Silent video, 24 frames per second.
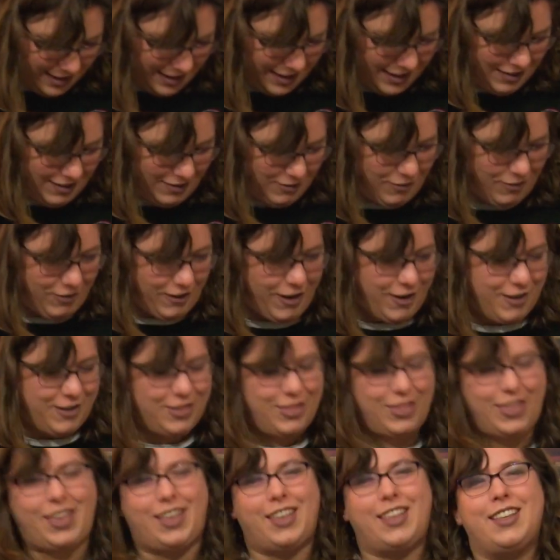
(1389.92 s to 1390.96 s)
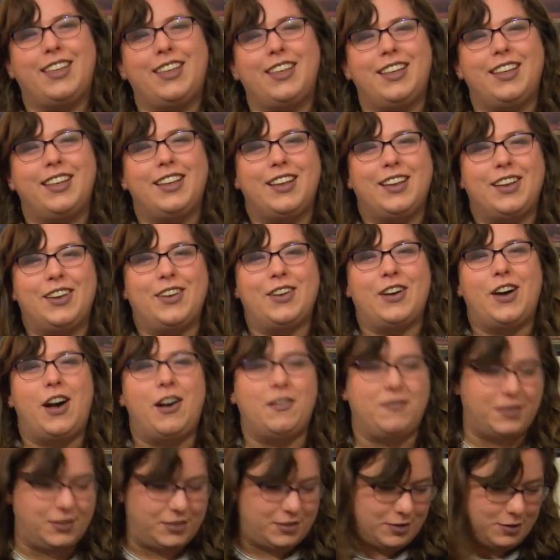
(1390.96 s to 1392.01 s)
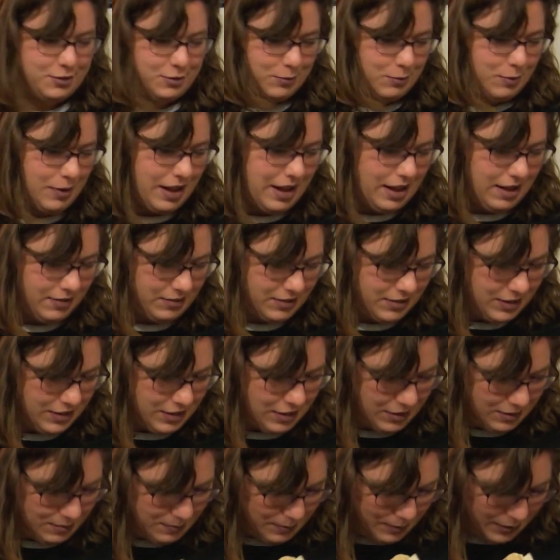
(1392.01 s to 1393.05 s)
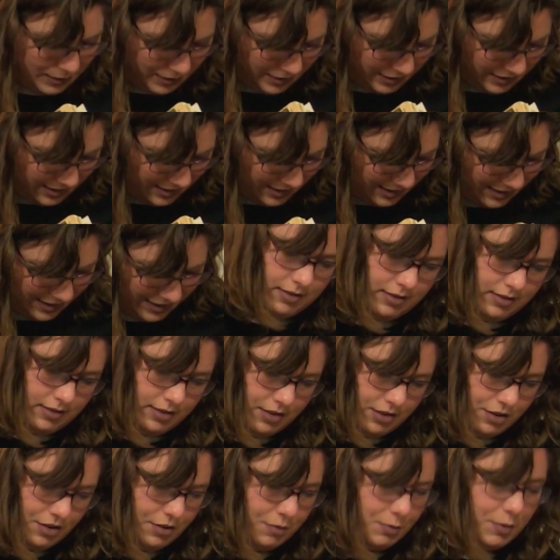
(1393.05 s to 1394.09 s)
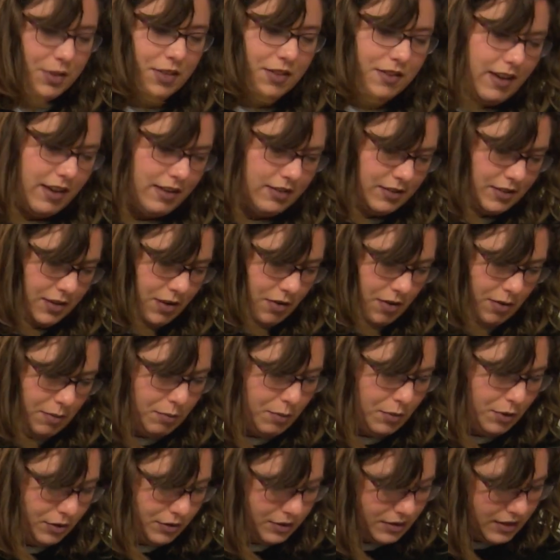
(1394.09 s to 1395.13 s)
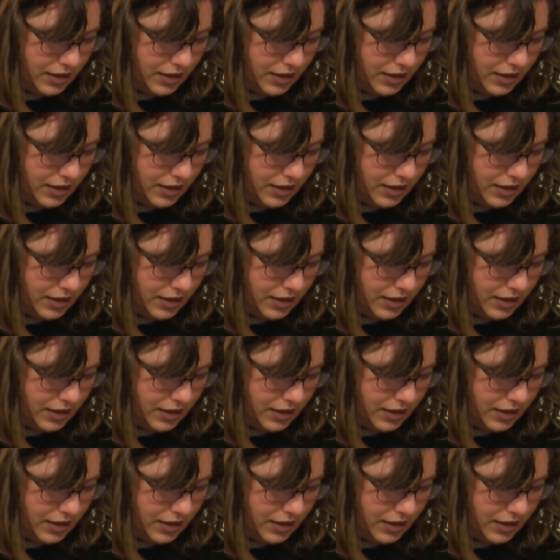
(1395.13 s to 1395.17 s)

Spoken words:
the Officers' Wives Cookbook. Learn where the dates go in books,